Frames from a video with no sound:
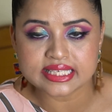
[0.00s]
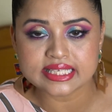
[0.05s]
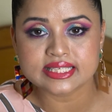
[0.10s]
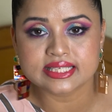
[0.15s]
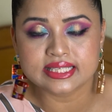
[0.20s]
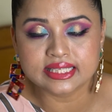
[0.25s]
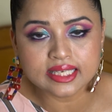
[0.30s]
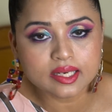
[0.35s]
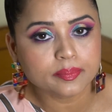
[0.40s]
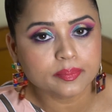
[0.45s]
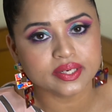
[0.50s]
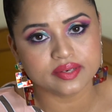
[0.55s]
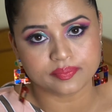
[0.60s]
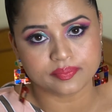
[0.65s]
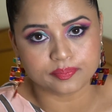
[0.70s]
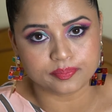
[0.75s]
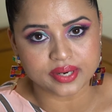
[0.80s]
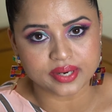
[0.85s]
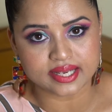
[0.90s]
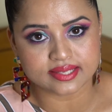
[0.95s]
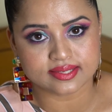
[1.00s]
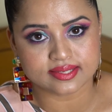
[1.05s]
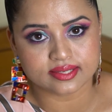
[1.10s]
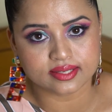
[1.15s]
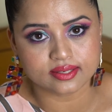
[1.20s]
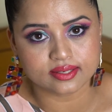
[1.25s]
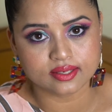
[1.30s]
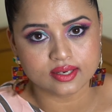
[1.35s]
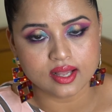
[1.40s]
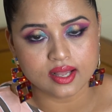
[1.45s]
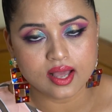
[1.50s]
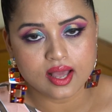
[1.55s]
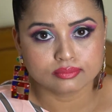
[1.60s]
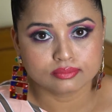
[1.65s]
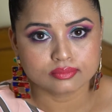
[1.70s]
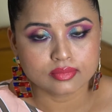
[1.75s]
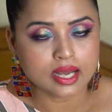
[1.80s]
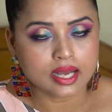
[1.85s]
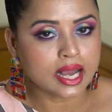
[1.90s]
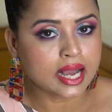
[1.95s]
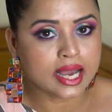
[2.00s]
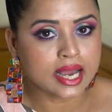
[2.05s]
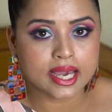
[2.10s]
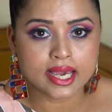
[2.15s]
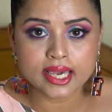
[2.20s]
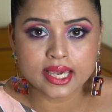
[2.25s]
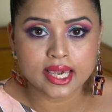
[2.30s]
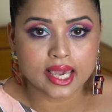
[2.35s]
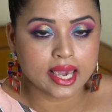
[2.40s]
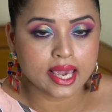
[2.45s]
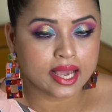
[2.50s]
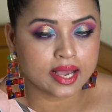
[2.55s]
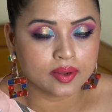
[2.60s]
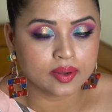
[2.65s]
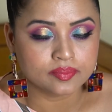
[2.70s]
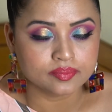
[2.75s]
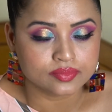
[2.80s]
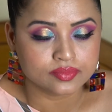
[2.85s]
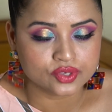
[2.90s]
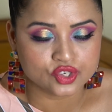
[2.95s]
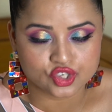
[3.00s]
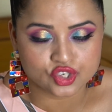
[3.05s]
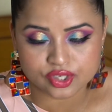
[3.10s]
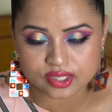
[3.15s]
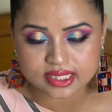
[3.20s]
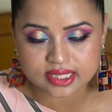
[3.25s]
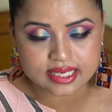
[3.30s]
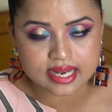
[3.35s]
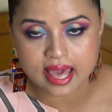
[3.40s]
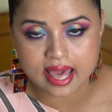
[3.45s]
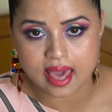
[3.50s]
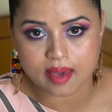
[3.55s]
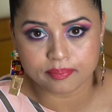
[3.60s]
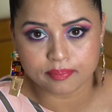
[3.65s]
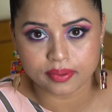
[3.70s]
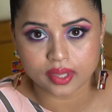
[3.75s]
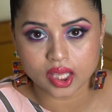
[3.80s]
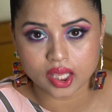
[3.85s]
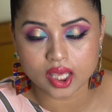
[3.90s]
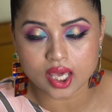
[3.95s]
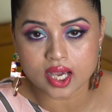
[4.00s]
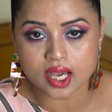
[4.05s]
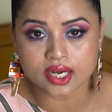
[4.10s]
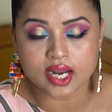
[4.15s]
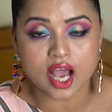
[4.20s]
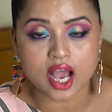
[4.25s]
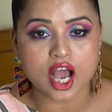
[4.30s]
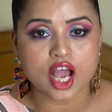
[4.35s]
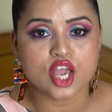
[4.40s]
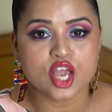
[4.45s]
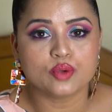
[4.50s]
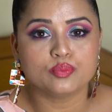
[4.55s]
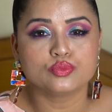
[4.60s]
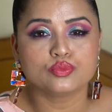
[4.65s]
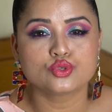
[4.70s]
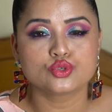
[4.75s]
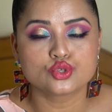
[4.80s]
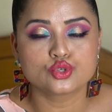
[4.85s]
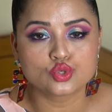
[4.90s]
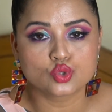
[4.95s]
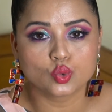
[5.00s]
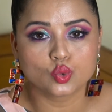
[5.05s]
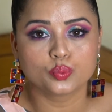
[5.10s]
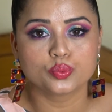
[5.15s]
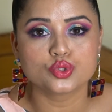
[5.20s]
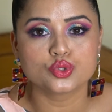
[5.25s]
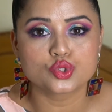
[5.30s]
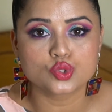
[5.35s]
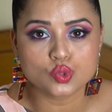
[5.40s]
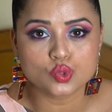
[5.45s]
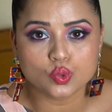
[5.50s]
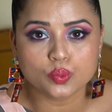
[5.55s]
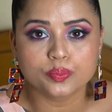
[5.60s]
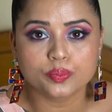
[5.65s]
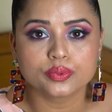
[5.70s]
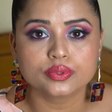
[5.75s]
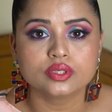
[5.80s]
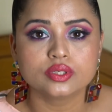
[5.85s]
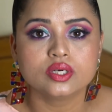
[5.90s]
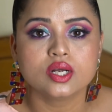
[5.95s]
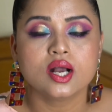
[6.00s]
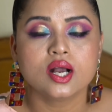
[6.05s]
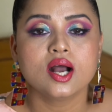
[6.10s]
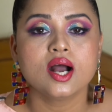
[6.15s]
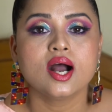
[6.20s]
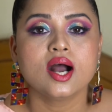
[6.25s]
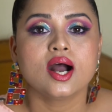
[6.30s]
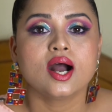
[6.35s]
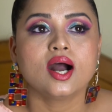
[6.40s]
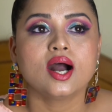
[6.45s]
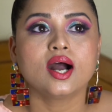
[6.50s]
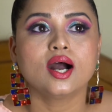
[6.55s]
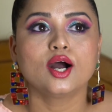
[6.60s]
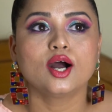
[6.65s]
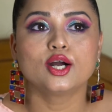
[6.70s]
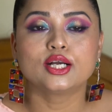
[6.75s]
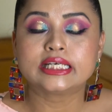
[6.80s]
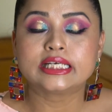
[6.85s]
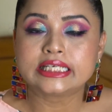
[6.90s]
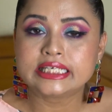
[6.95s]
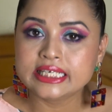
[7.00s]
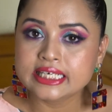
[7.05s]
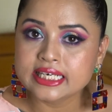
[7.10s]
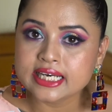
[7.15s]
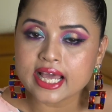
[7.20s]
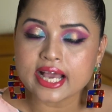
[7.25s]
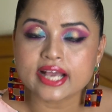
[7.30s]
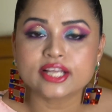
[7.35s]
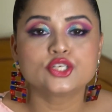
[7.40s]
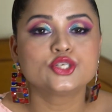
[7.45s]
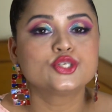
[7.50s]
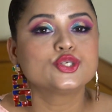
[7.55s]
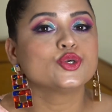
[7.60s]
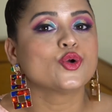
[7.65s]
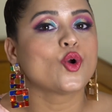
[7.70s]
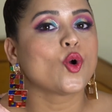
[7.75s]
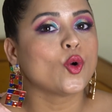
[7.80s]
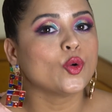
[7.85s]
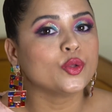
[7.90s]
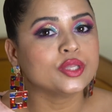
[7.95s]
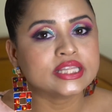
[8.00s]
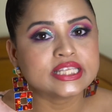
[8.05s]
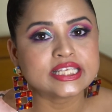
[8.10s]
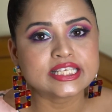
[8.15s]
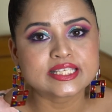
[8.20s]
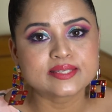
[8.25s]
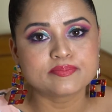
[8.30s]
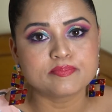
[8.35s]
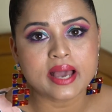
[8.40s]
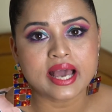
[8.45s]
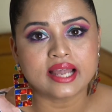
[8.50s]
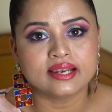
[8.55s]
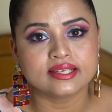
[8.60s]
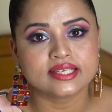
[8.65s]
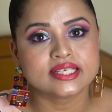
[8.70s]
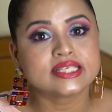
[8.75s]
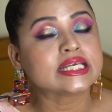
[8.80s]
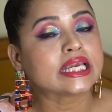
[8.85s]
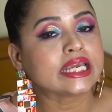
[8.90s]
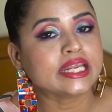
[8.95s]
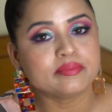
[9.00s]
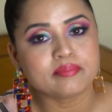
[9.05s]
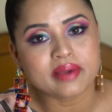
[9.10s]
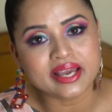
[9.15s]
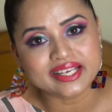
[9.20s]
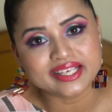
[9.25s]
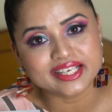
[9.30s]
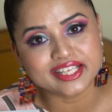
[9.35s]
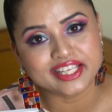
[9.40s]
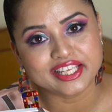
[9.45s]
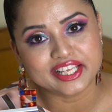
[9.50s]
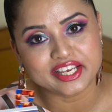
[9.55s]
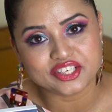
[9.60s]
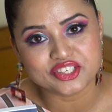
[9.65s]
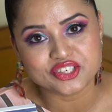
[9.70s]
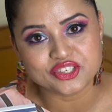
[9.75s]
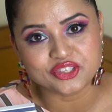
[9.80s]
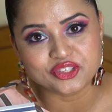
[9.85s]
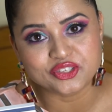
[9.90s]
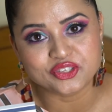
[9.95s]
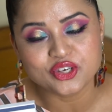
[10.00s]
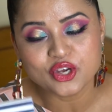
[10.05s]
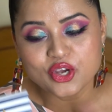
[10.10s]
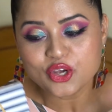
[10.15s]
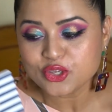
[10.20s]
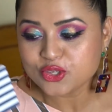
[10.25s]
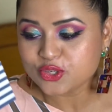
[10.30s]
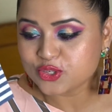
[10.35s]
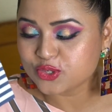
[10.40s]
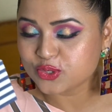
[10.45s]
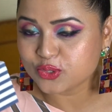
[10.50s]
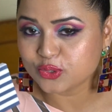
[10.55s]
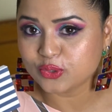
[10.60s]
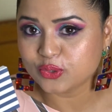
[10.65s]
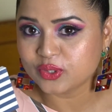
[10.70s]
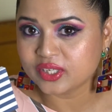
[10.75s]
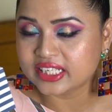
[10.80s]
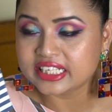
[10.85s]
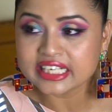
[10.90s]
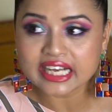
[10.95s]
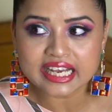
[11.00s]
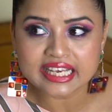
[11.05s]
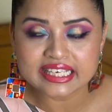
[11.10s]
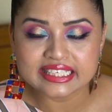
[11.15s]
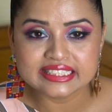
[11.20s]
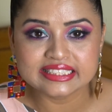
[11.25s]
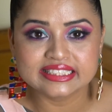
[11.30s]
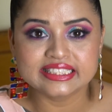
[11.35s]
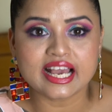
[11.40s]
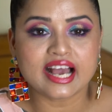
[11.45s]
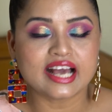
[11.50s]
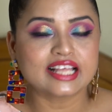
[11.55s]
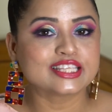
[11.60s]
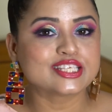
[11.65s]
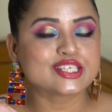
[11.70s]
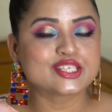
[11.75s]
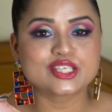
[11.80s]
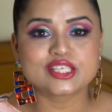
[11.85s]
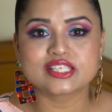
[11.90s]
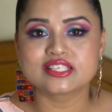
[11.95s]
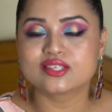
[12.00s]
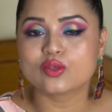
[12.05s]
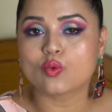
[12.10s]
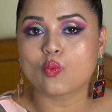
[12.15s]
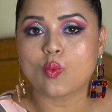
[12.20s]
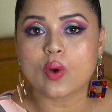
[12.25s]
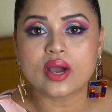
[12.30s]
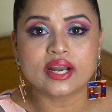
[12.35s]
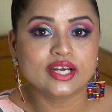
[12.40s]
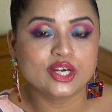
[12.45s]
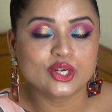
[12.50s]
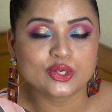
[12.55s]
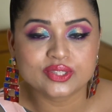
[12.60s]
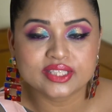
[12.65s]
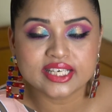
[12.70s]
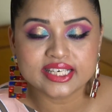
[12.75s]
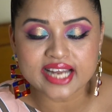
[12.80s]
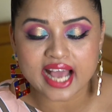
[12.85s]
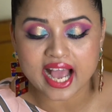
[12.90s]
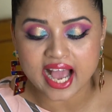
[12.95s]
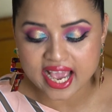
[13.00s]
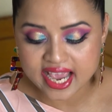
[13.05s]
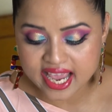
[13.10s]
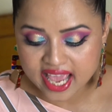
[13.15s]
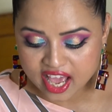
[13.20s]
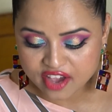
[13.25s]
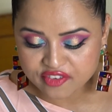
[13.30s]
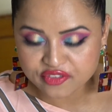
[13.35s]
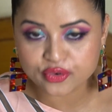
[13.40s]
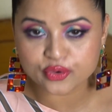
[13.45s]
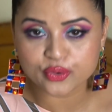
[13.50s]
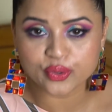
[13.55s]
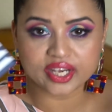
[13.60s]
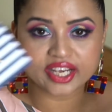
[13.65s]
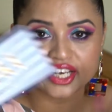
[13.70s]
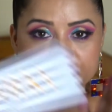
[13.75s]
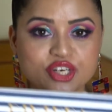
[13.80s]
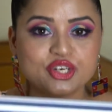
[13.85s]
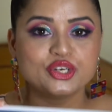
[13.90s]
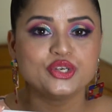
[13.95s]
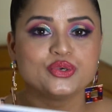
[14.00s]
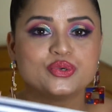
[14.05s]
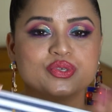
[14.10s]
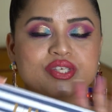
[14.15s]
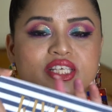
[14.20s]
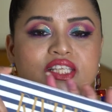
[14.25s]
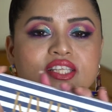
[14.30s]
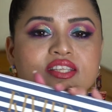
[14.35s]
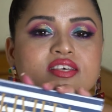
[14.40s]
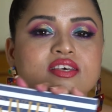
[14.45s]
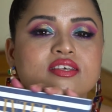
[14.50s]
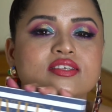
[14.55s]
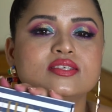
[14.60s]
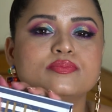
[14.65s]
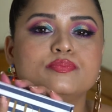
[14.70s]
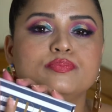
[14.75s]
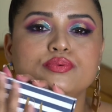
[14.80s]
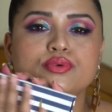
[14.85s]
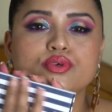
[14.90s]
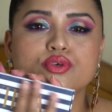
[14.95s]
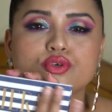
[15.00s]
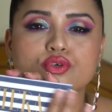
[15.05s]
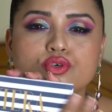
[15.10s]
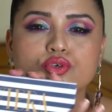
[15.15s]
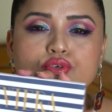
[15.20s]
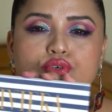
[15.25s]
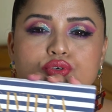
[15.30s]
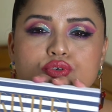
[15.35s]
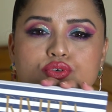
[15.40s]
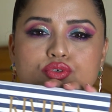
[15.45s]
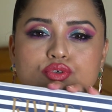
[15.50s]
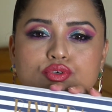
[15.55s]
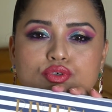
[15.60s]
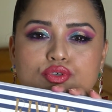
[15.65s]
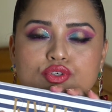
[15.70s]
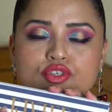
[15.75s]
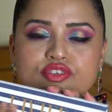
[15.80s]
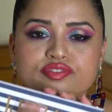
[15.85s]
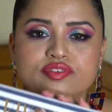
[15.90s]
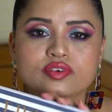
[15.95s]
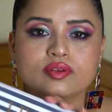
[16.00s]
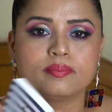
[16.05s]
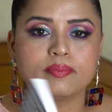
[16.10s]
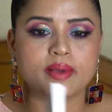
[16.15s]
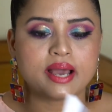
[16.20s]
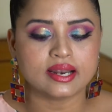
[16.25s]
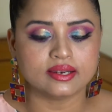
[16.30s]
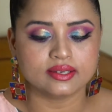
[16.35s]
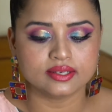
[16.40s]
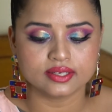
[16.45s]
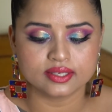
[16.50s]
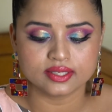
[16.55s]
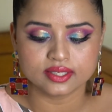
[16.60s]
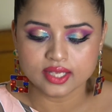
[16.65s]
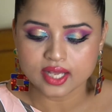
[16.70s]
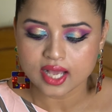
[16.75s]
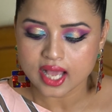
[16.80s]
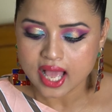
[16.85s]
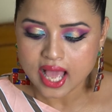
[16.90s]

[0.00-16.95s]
It's a little bit pricier. I am just happy, and I am super glad to own this palette in my collection. So guys, yeah, this is the one look that I have created using this beautiful palette.